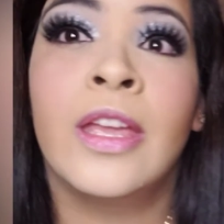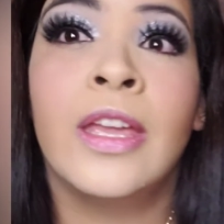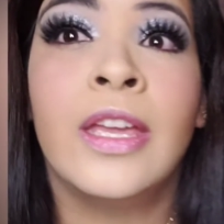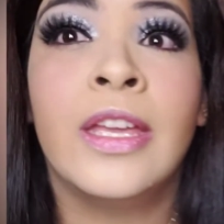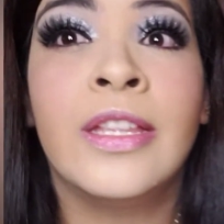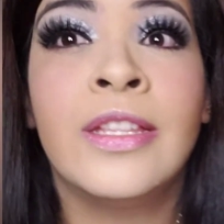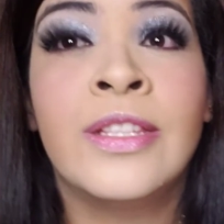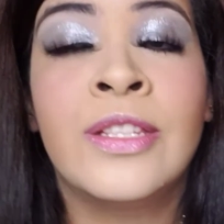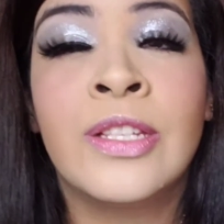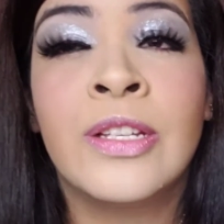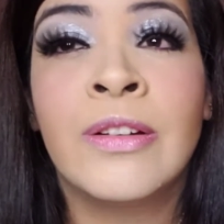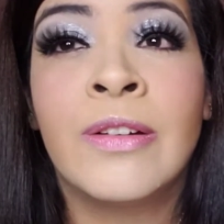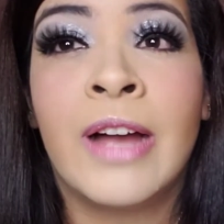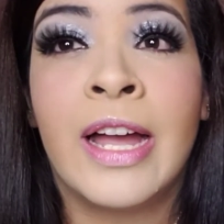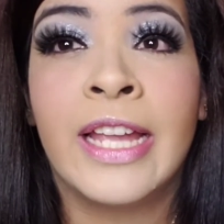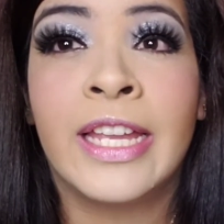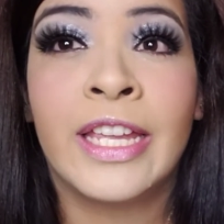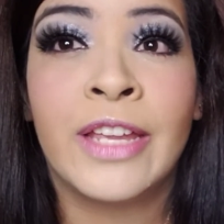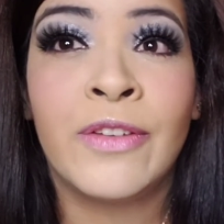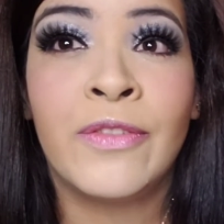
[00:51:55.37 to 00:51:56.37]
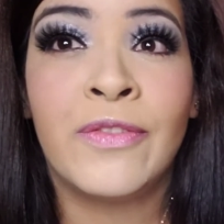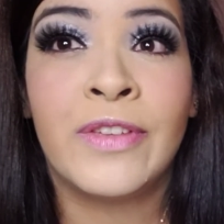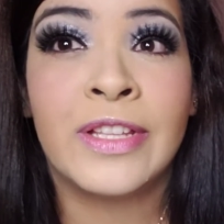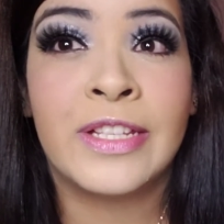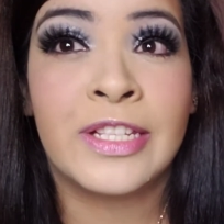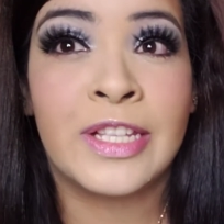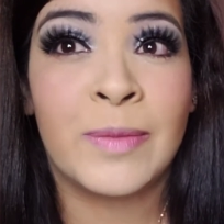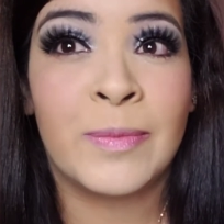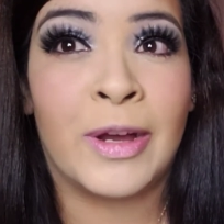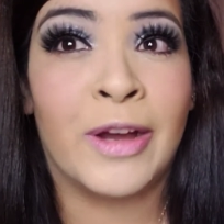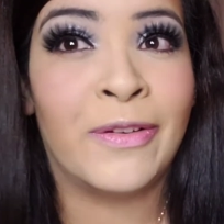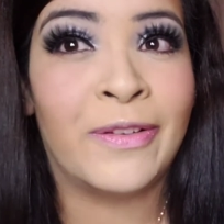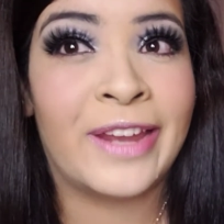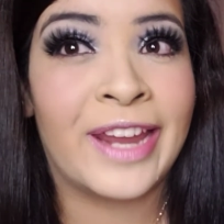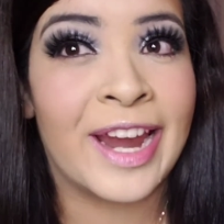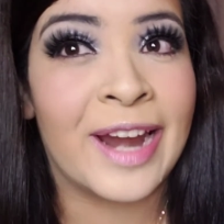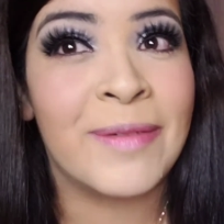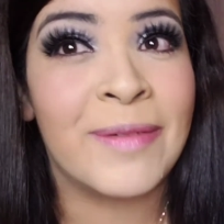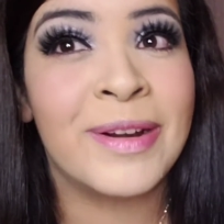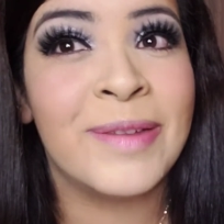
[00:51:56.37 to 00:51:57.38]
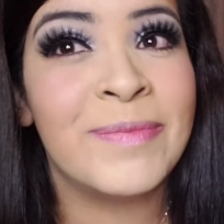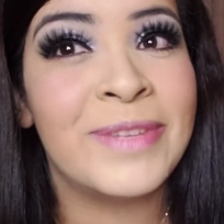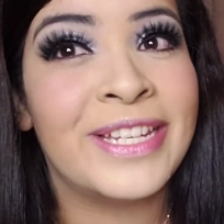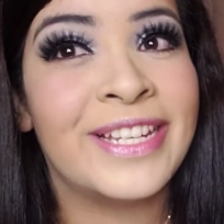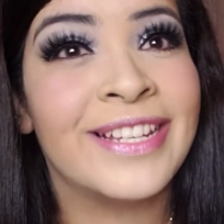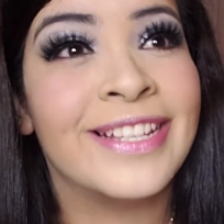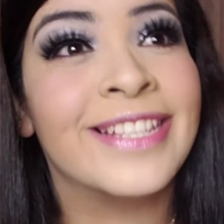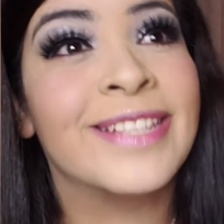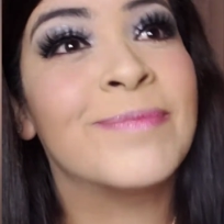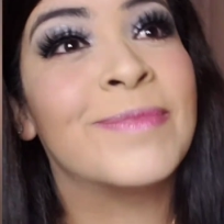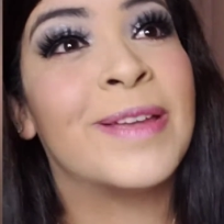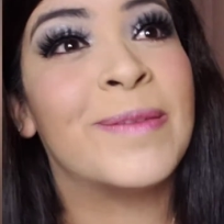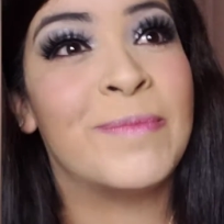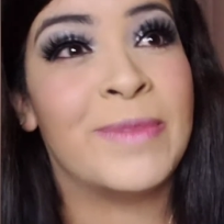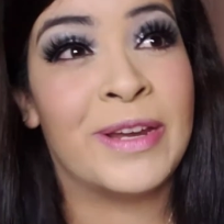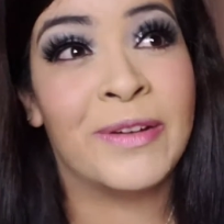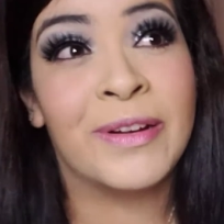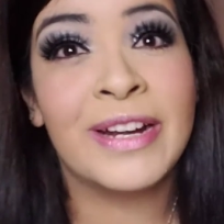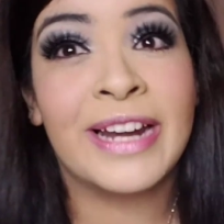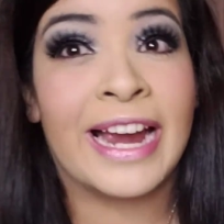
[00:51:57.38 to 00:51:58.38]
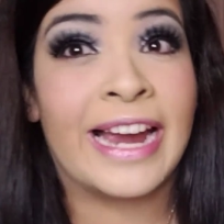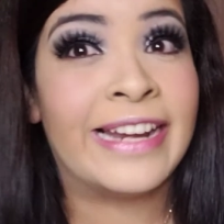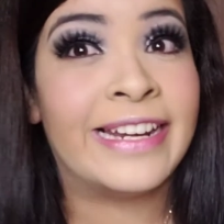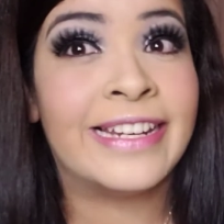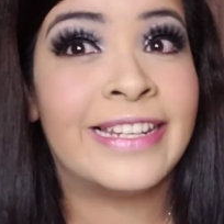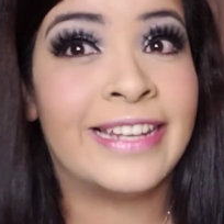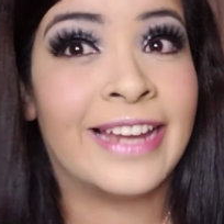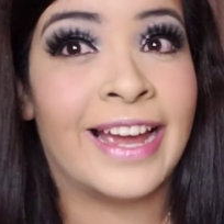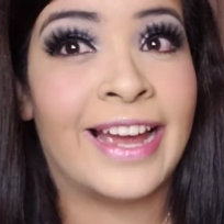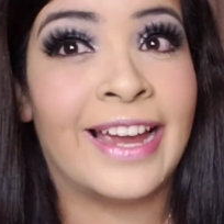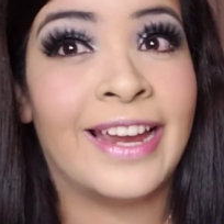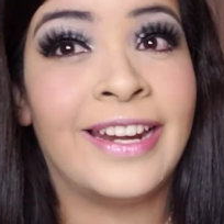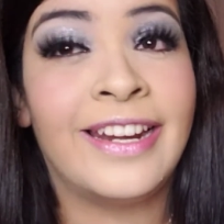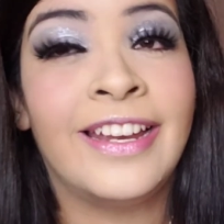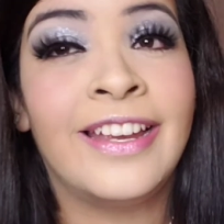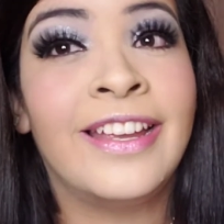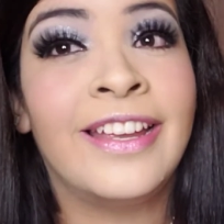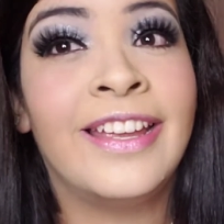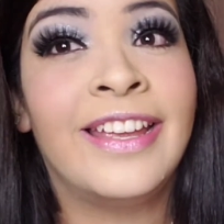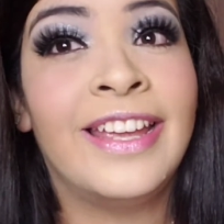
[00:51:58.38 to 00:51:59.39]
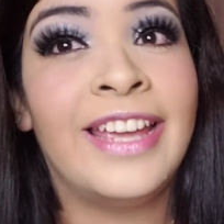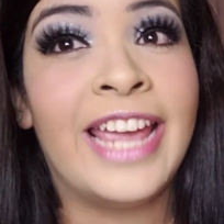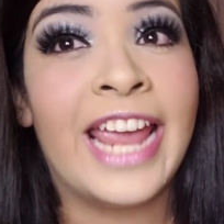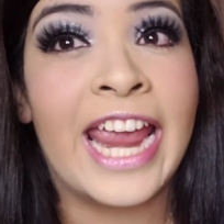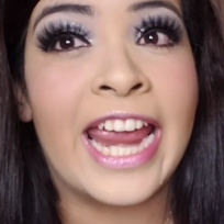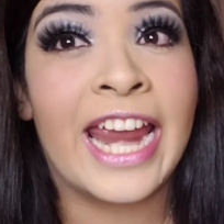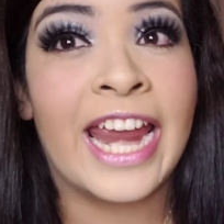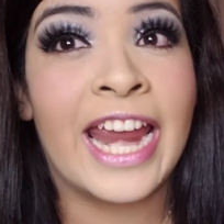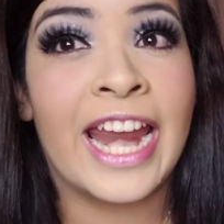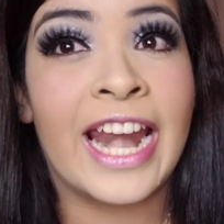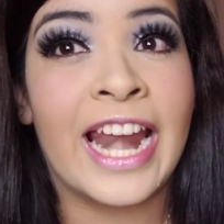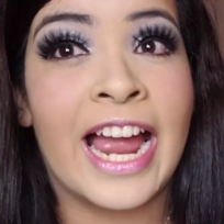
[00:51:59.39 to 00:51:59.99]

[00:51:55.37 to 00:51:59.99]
until I can fix them off camera, because my mirror kind of died and